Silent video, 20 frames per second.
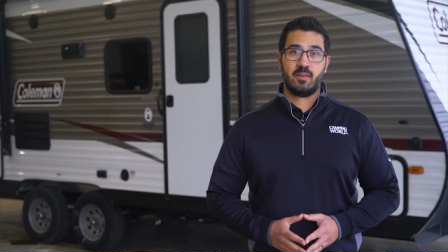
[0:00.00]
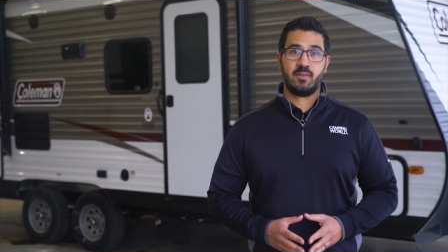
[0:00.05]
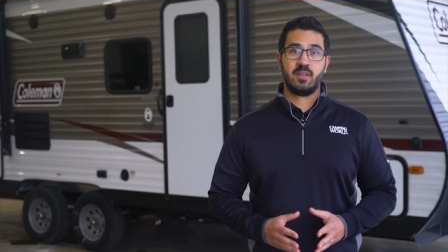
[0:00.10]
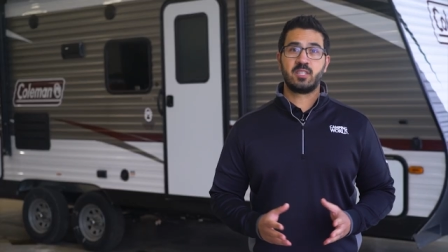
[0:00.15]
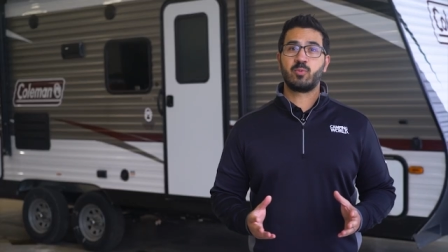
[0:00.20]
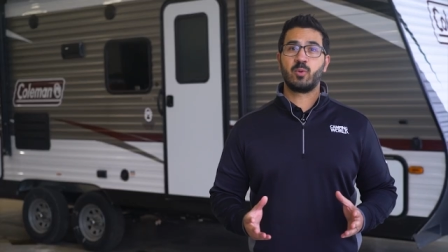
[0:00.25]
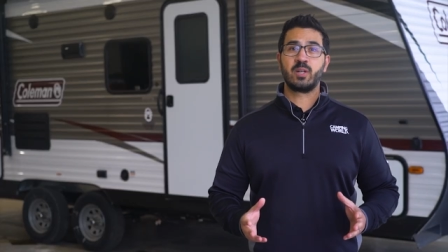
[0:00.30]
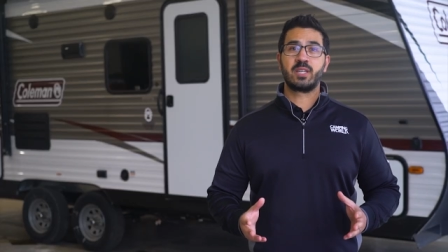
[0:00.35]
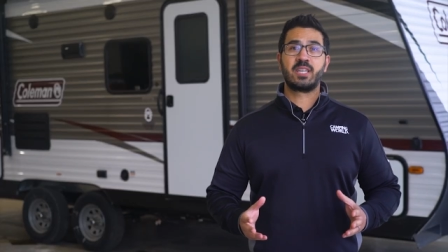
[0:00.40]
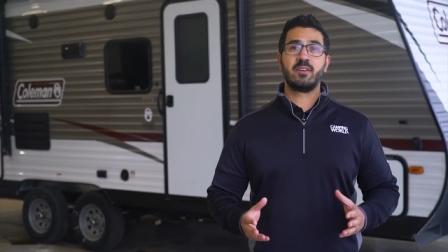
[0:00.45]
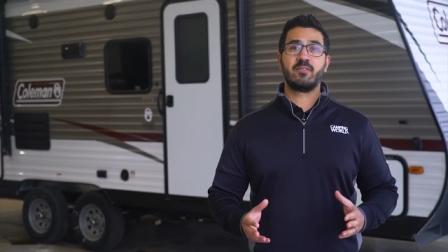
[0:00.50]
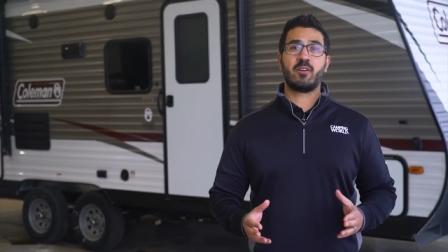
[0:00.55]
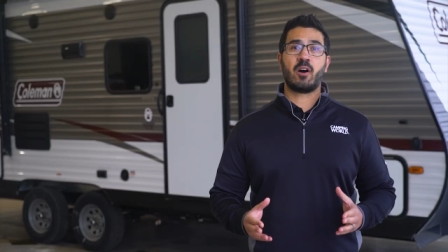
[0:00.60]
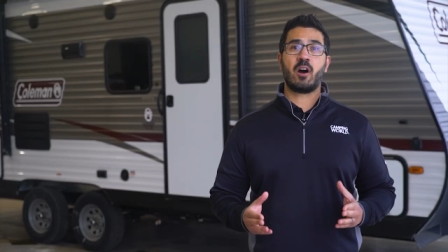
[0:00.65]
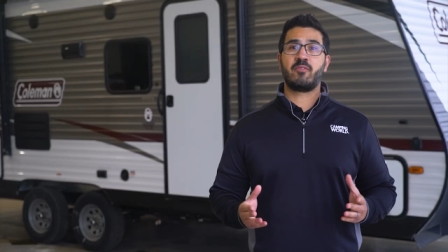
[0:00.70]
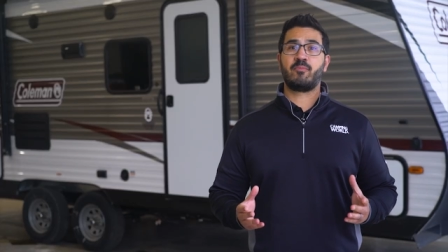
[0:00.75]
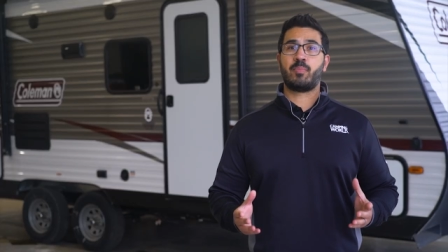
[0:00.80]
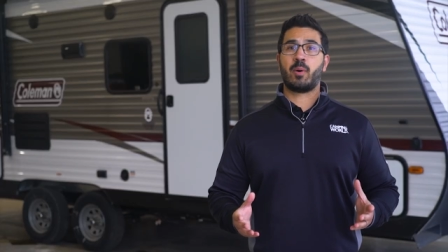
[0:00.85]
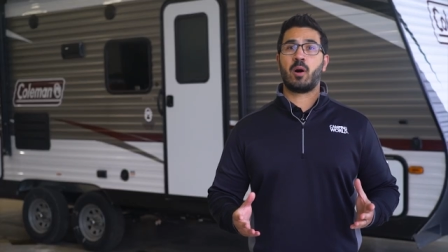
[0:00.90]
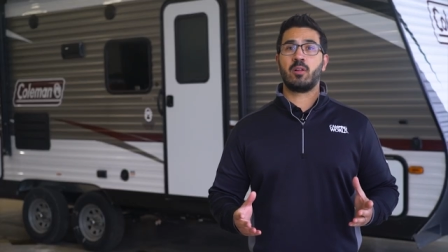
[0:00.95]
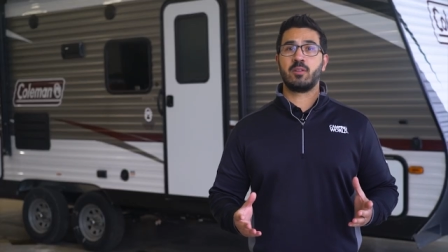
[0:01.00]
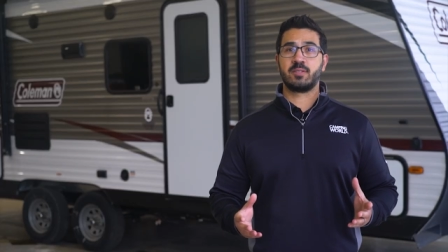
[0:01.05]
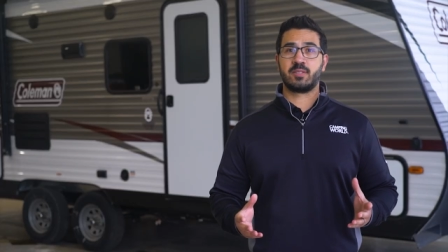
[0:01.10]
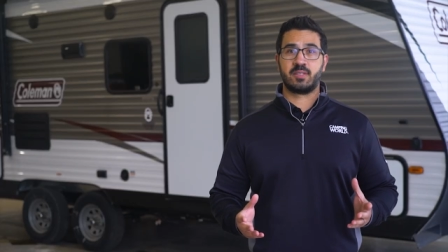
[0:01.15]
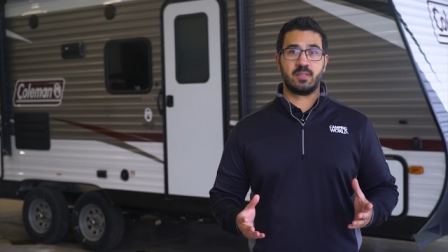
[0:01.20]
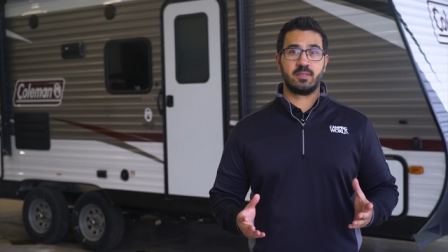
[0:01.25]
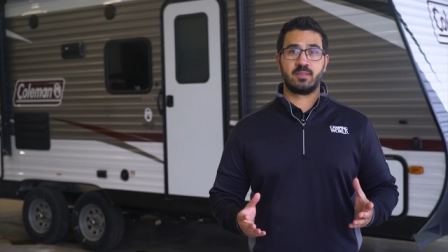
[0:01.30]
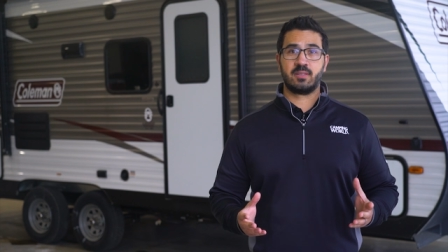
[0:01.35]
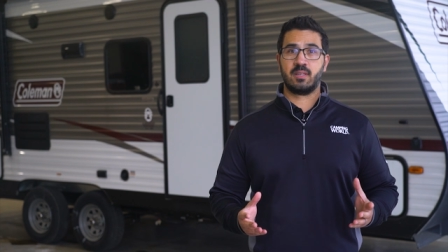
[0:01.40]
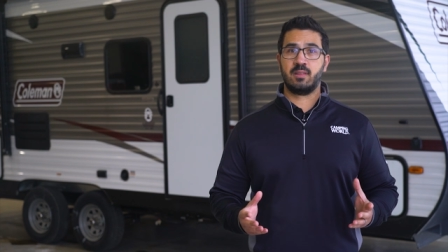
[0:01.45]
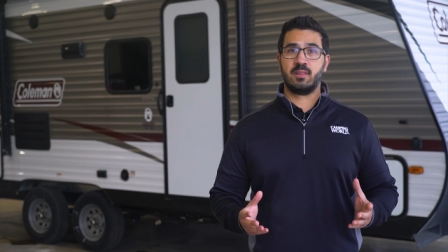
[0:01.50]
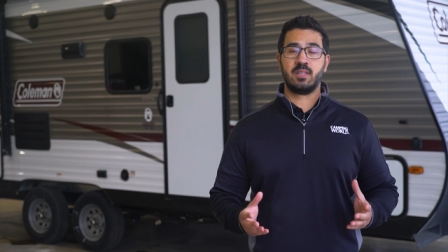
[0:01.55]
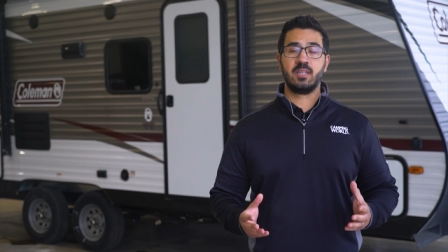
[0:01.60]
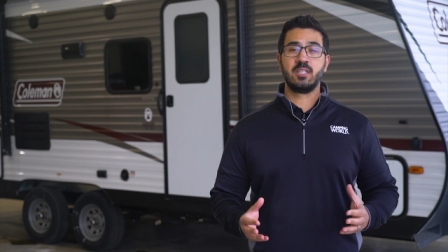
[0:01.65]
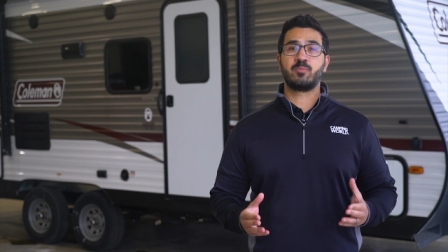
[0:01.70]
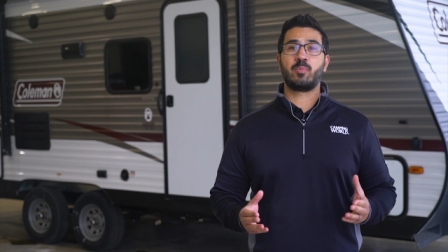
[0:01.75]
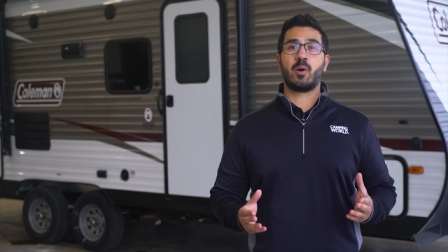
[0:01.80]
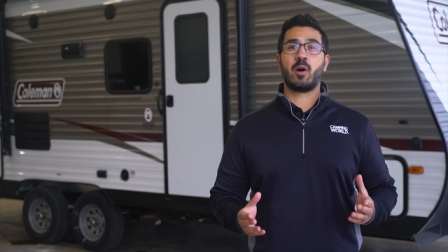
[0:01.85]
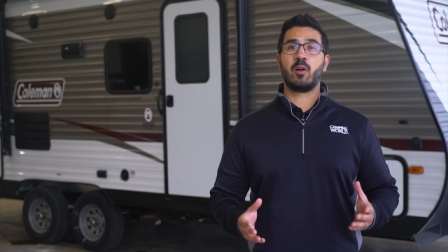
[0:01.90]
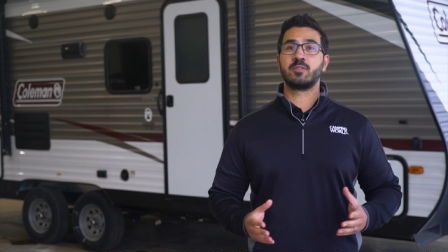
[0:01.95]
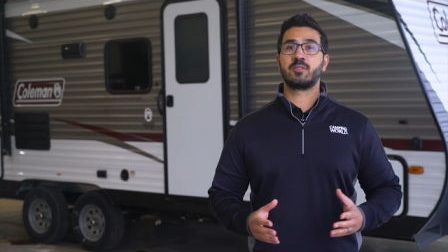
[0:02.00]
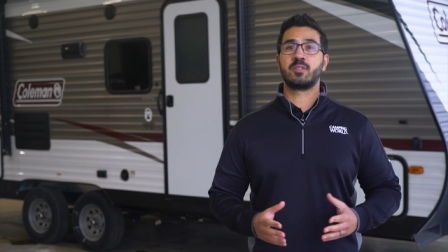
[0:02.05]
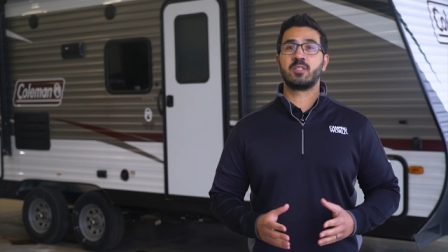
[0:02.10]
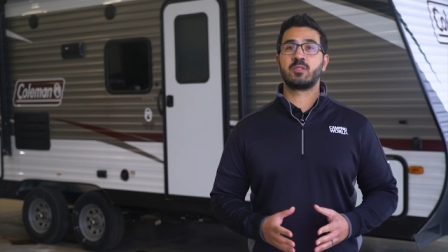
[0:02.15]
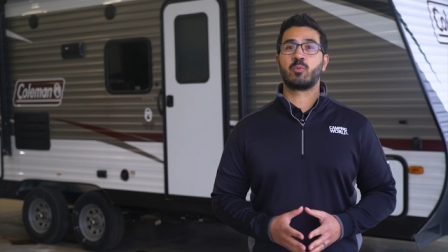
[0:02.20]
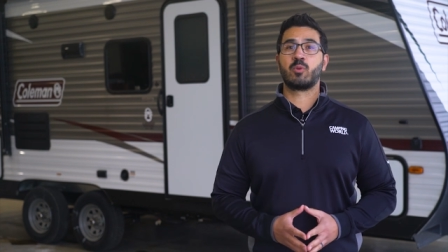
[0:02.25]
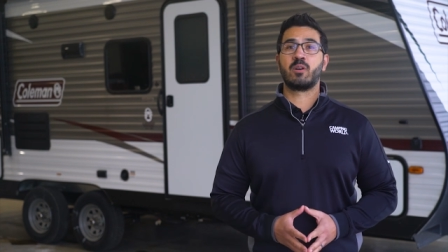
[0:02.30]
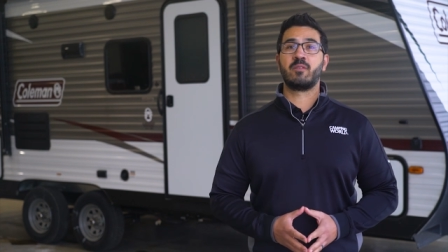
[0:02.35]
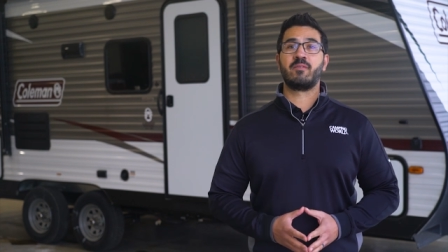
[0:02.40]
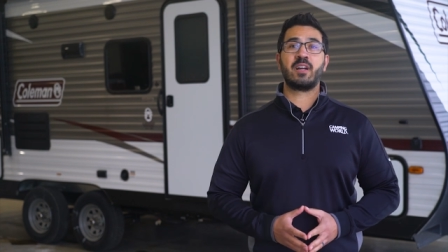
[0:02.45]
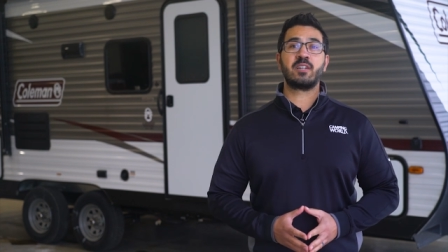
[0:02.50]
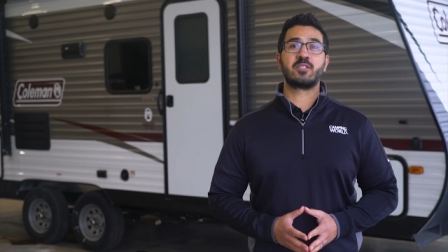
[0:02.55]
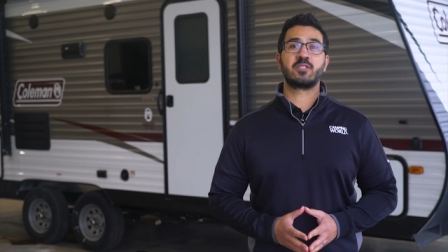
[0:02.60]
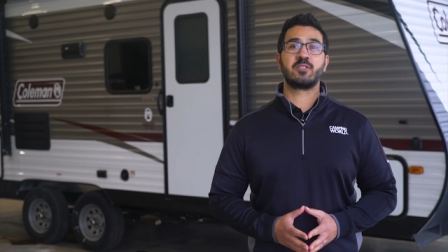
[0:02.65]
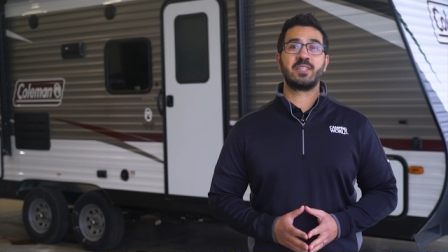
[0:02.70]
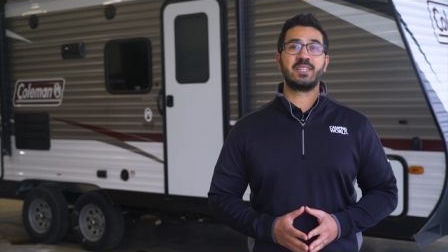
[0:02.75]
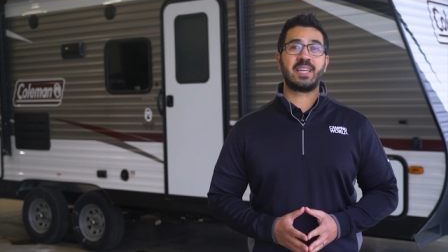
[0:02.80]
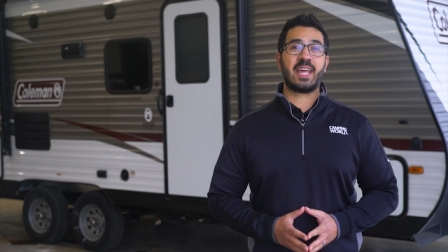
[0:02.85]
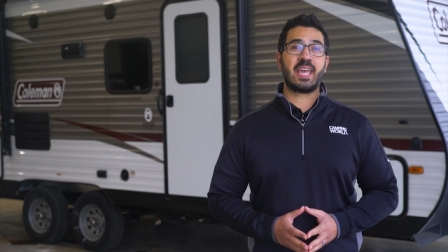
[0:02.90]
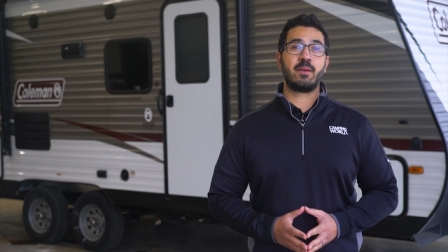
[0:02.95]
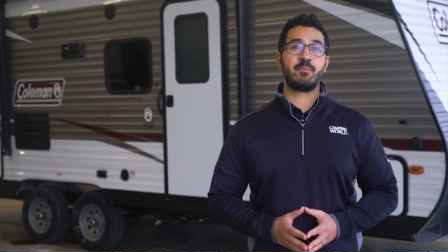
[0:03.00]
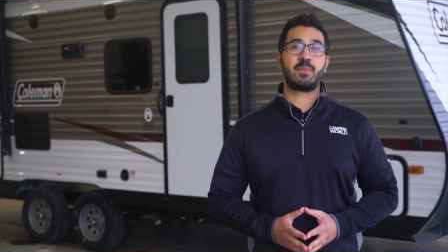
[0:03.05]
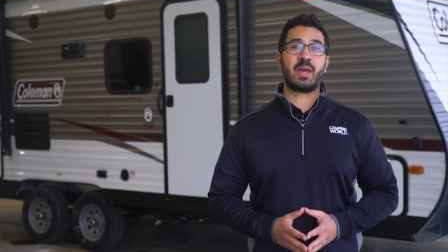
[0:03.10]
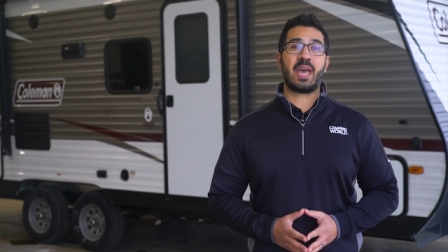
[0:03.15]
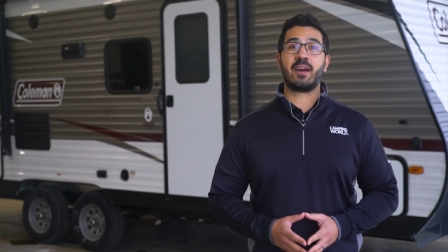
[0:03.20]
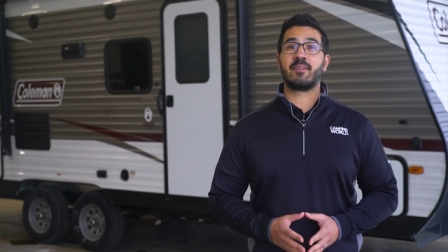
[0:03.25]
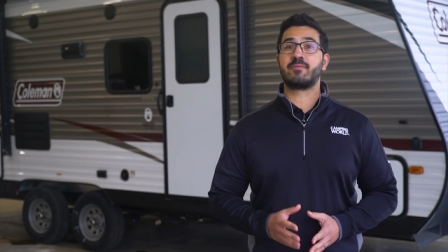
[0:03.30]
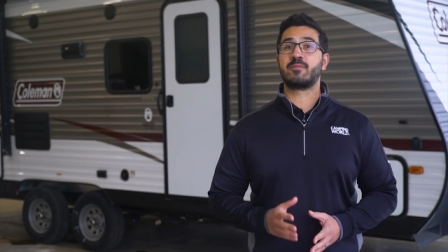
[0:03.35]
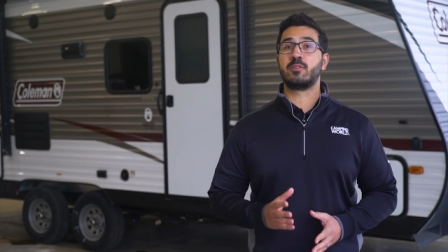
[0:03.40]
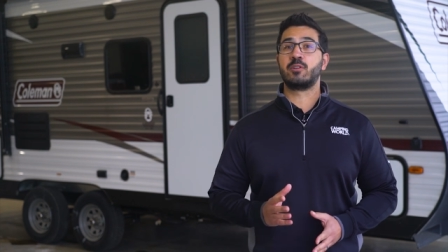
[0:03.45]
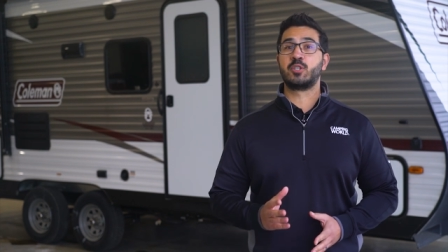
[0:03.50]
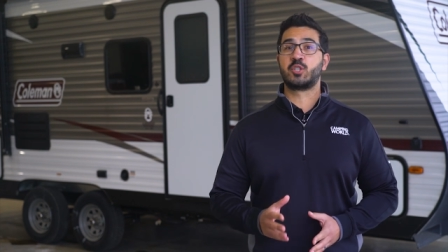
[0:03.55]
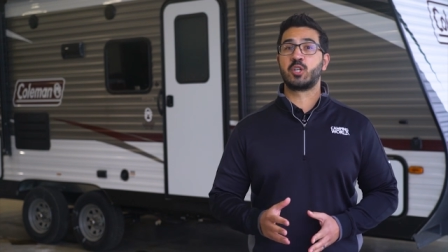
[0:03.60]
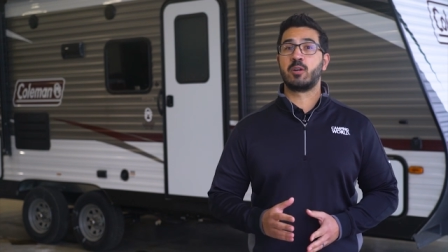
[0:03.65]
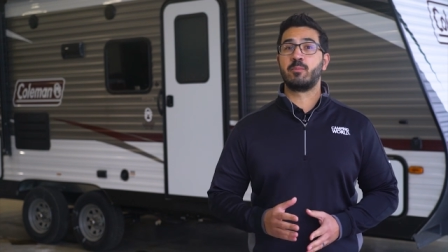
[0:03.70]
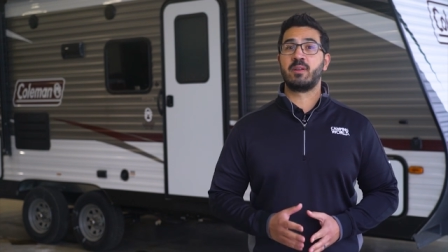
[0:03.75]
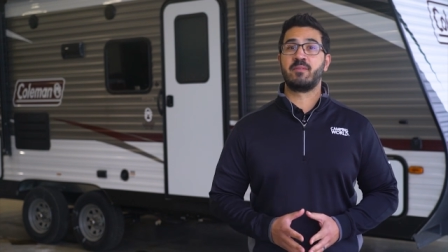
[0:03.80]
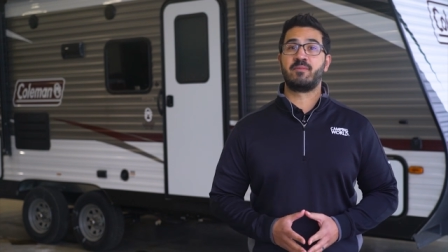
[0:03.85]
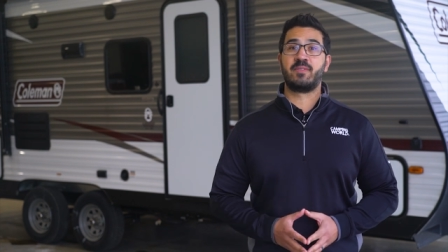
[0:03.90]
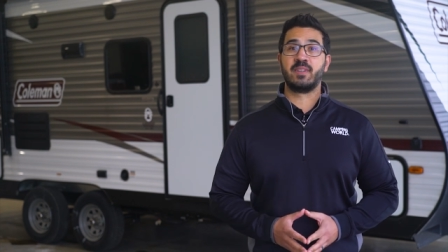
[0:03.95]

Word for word: This would give off pulses, and these pulses were eventually named after German